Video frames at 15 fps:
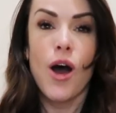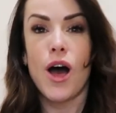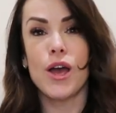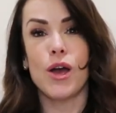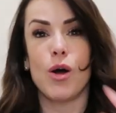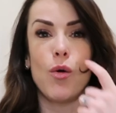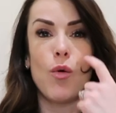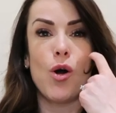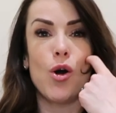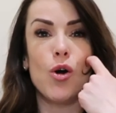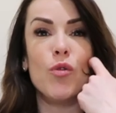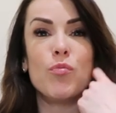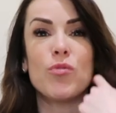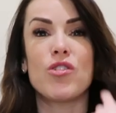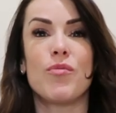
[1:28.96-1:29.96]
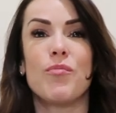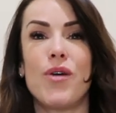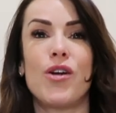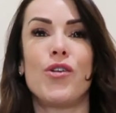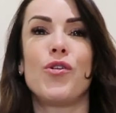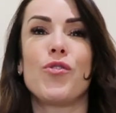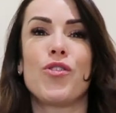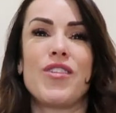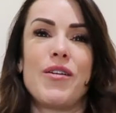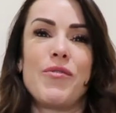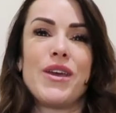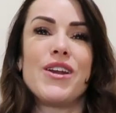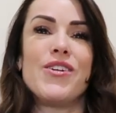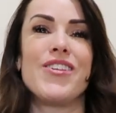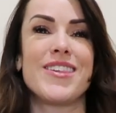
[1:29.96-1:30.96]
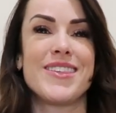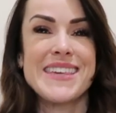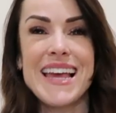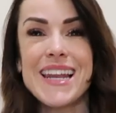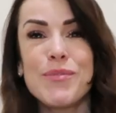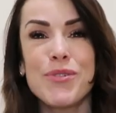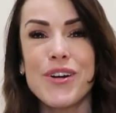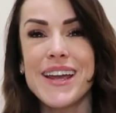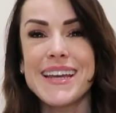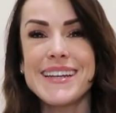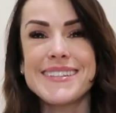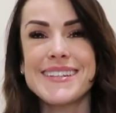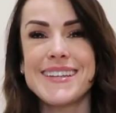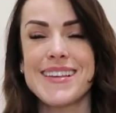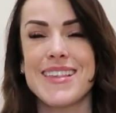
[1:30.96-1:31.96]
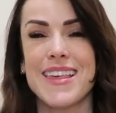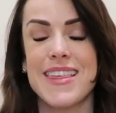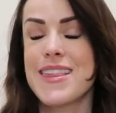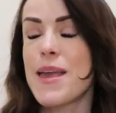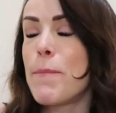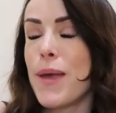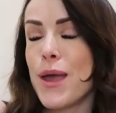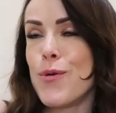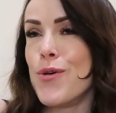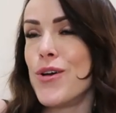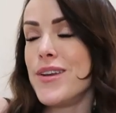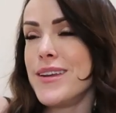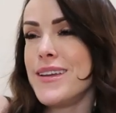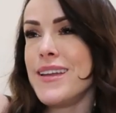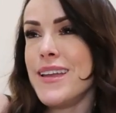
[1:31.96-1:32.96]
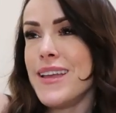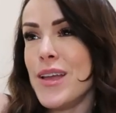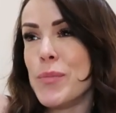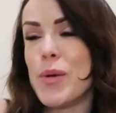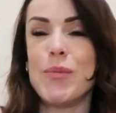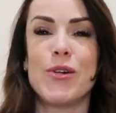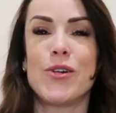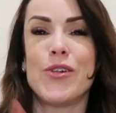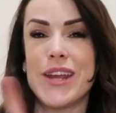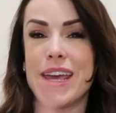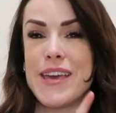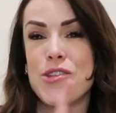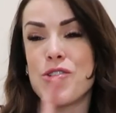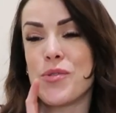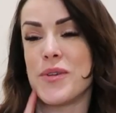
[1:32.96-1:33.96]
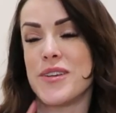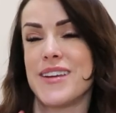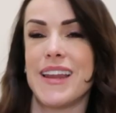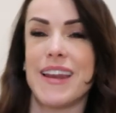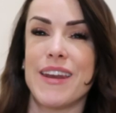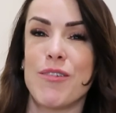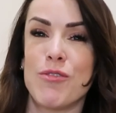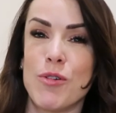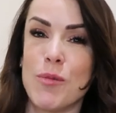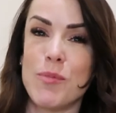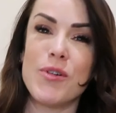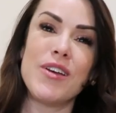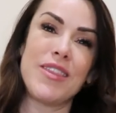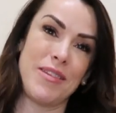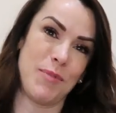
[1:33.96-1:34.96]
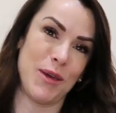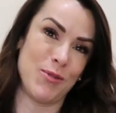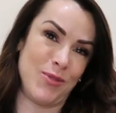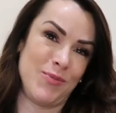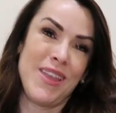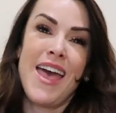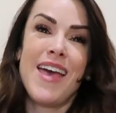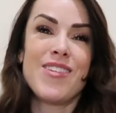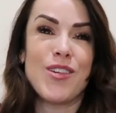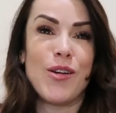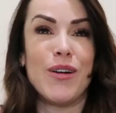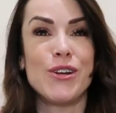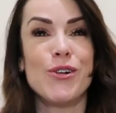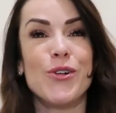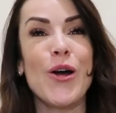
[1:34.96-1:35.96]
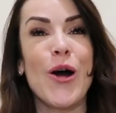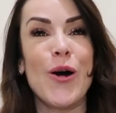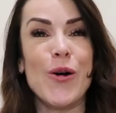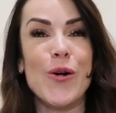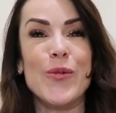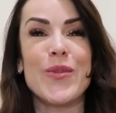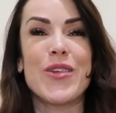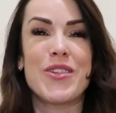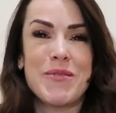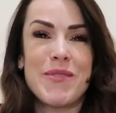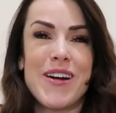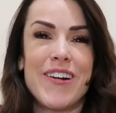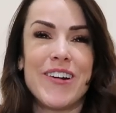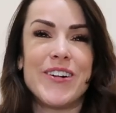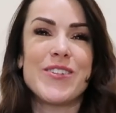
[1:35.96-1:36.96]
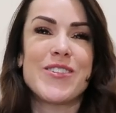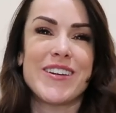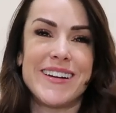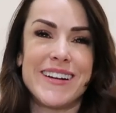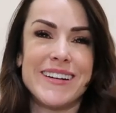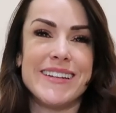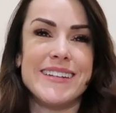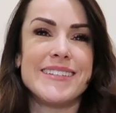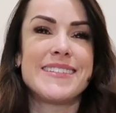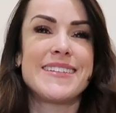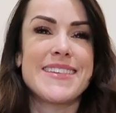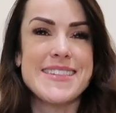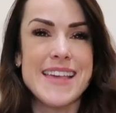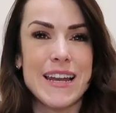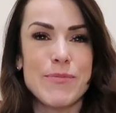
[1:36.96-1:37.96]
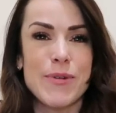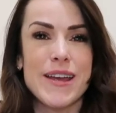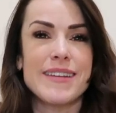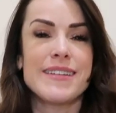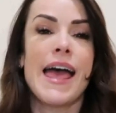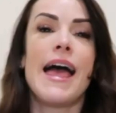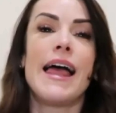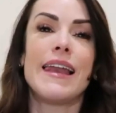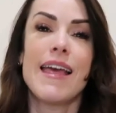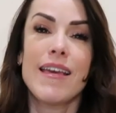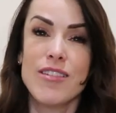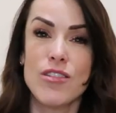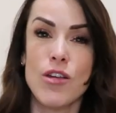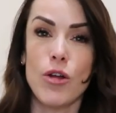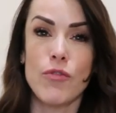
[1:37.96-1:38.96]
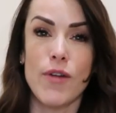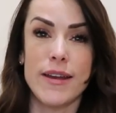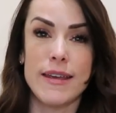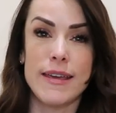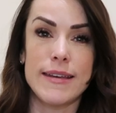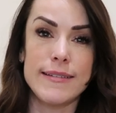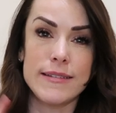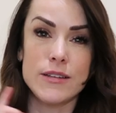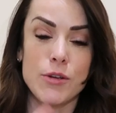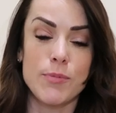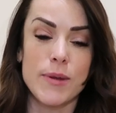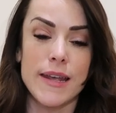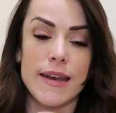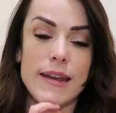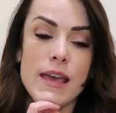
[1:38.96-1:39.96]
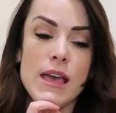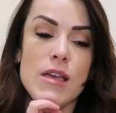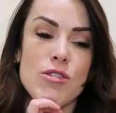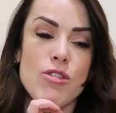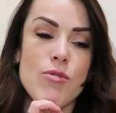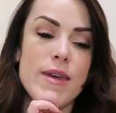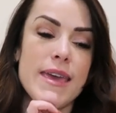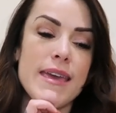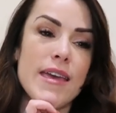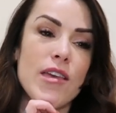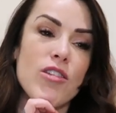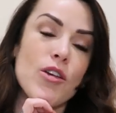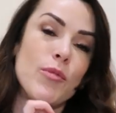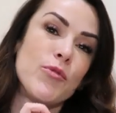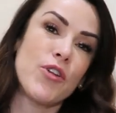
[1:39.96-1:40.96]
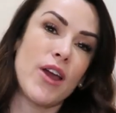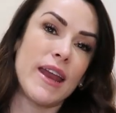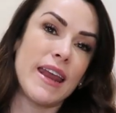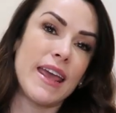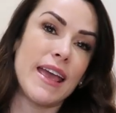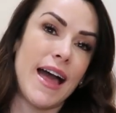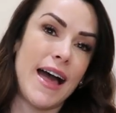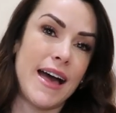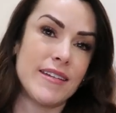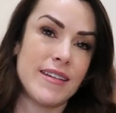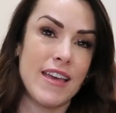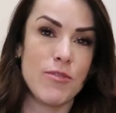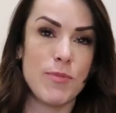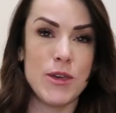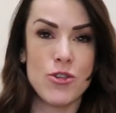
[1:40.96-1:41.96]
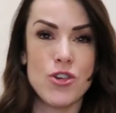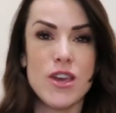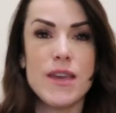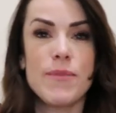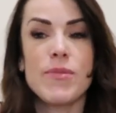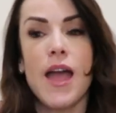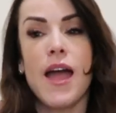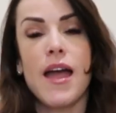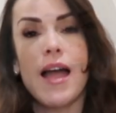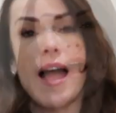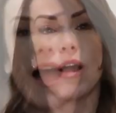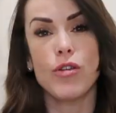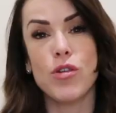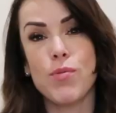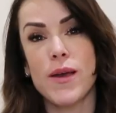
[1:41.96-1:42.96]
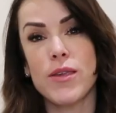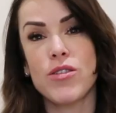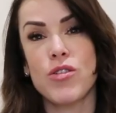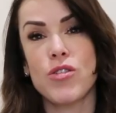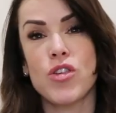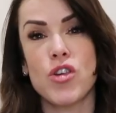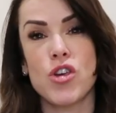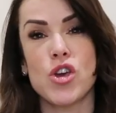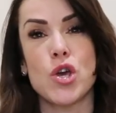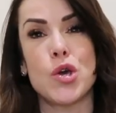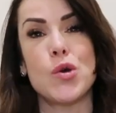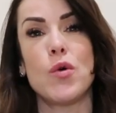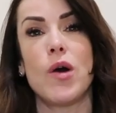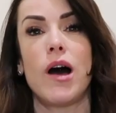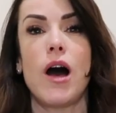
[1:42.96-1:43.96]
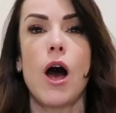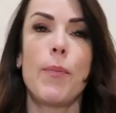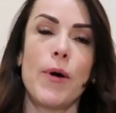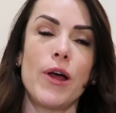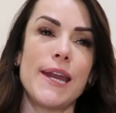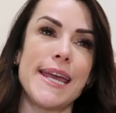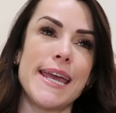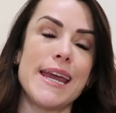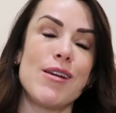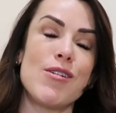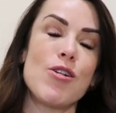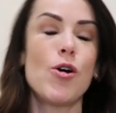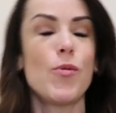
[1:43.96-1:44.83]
I go home tomorrow so that we can all celebrate because it's a big one. I'm not going to age by telling everyone, but it's a big one. So I'm going home tomorrow to Ireland to celebrate. Lex is already in Dublin doing some training at SPG. I just wanted to hop on here,